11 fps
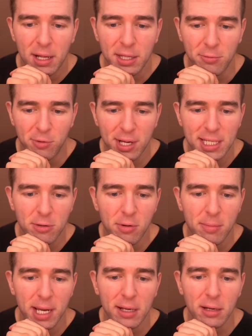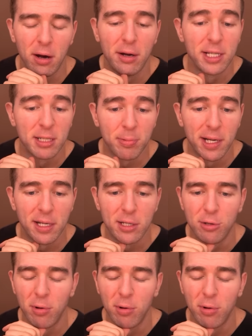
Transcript: the reason remained unexplained in